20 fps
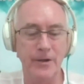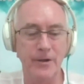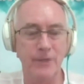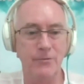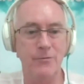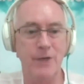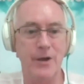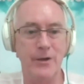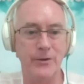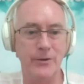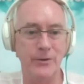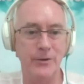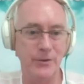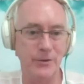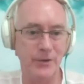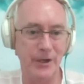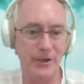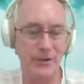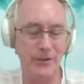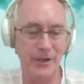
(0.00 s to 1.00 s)
rather than
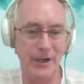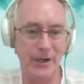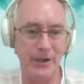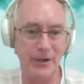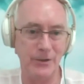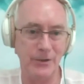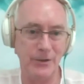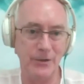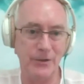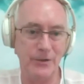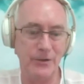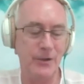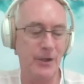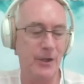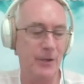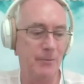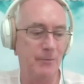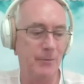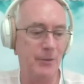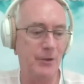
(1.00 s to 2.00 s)
transactions.
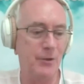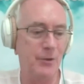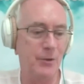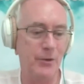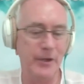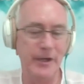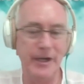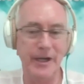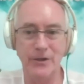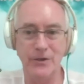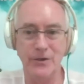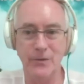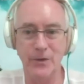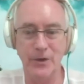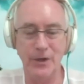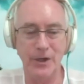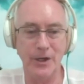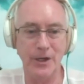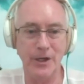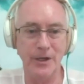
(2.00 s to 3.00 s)
Bitcoin
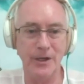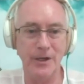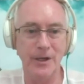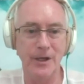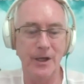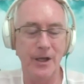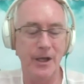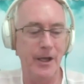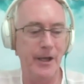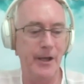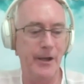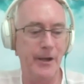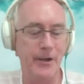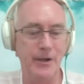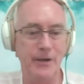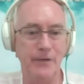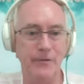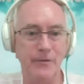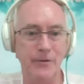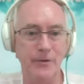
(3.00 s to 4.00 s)
SV and
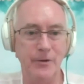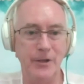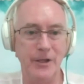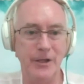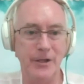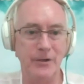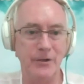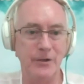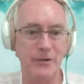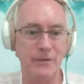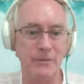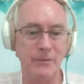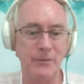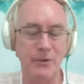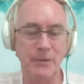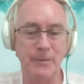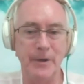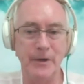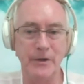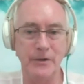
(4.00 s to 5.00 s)
a few of the other systems which are
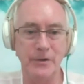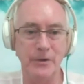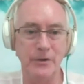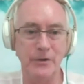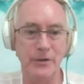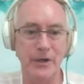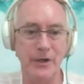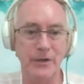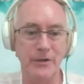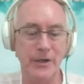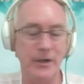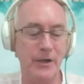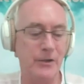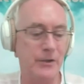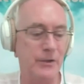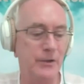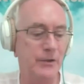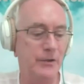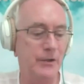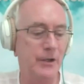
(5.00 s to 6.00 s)
based on
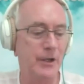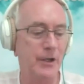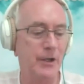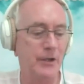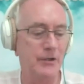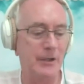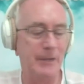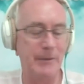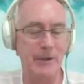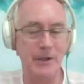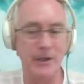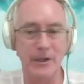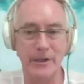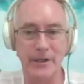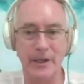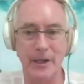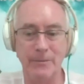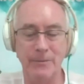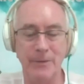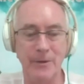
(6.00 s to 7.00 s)
transactions, something like
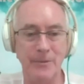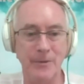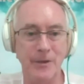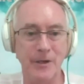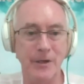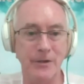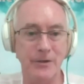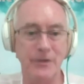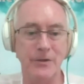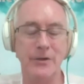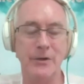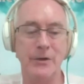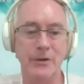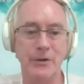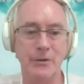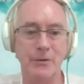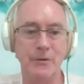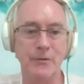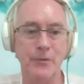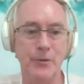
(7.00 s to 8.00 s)
that might be necessary
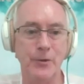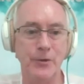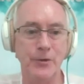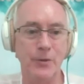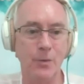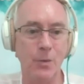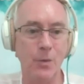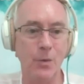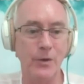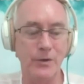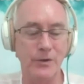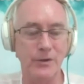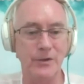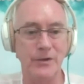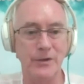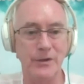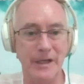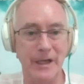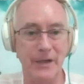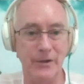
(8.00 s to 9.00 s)
to avoid the worst of
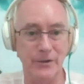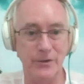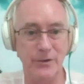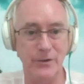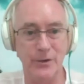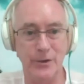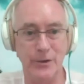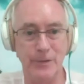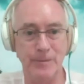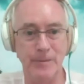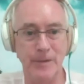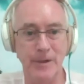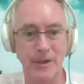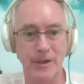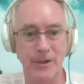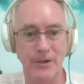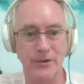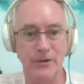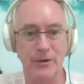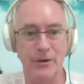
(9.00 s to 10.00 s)
the downturn.
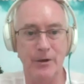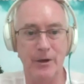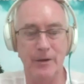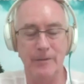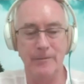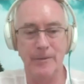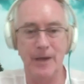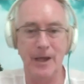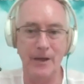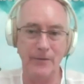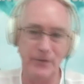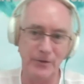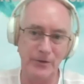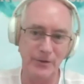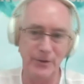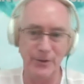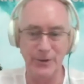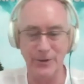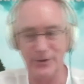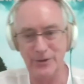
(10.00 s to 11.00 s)
So I have a
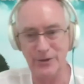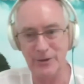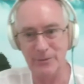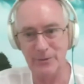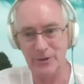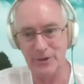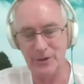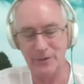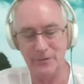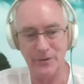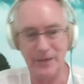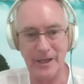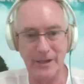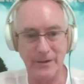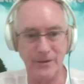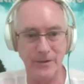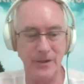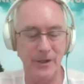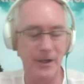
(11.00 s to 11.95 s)
certain sympathy for that.